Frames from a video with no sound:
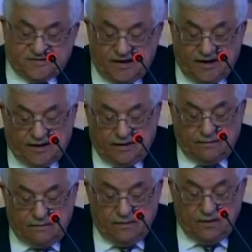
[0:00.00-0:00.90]
of the
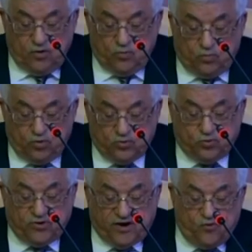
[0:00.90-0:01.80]
ethnic cleansing
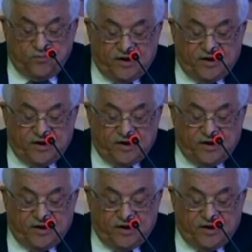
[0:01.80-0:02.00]
plan.